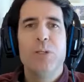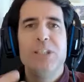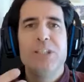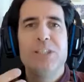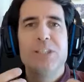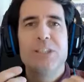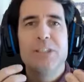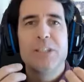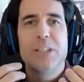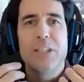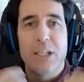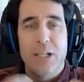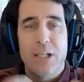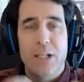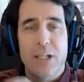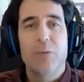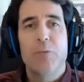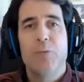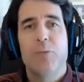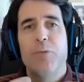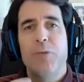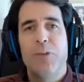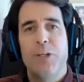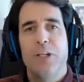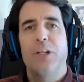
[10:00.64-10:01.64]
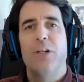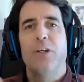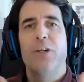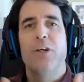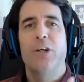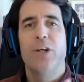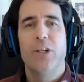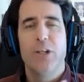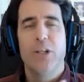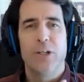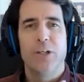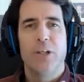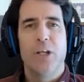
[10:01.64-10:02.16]
we still feel
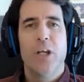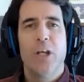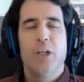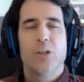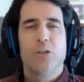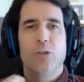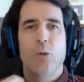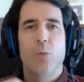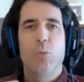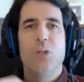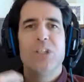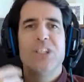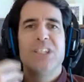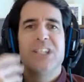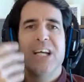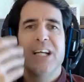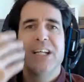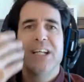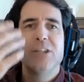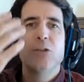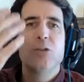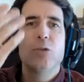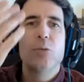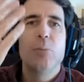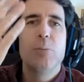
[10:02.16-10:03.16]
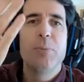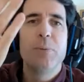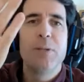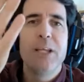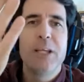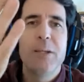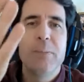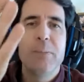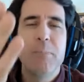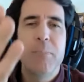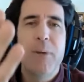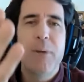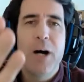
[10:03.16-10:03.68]
hurt. So we tend to
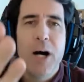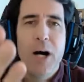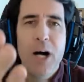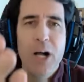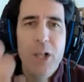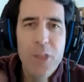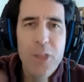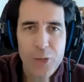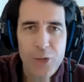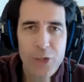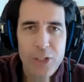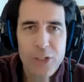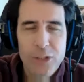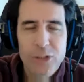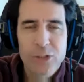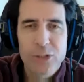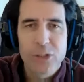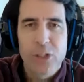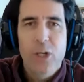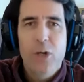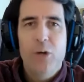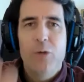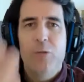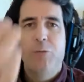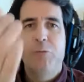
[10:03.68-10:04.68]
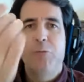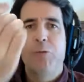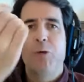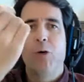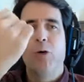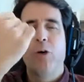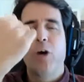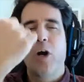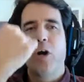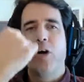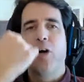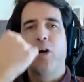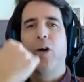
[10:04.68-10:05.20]
blame others
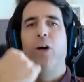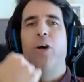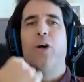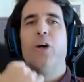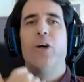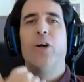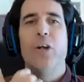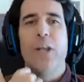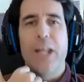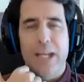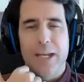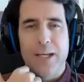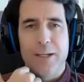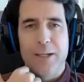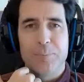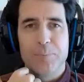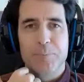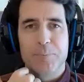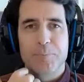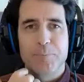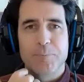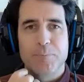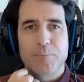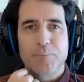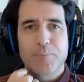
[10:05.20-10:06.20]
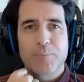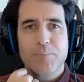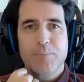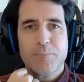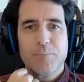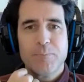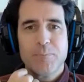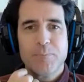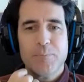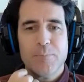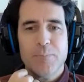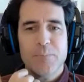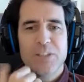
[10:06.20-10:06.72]
for our hurting.
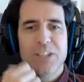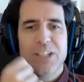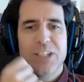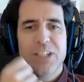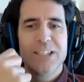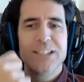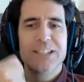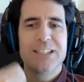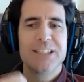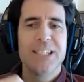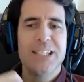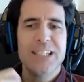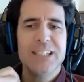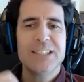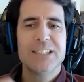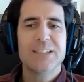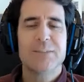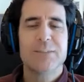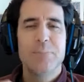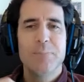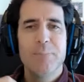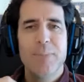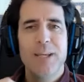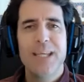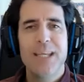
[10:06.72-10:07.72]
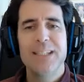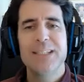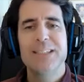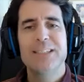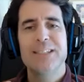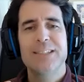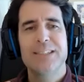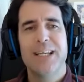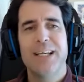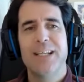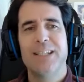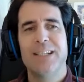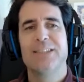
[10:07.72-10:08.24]
Does this make
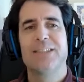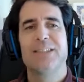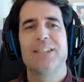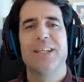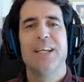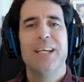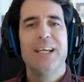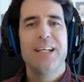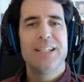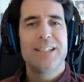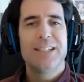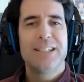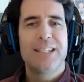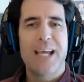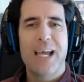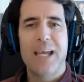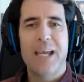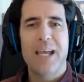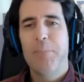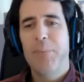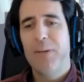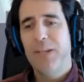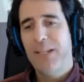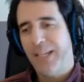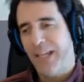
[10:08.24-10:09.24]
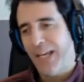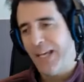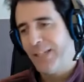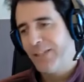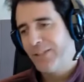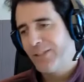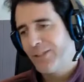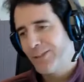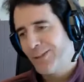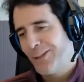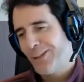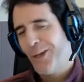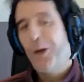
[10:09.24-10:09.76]
sense? Type a
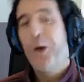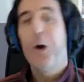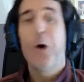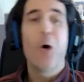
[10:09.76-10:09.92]
yes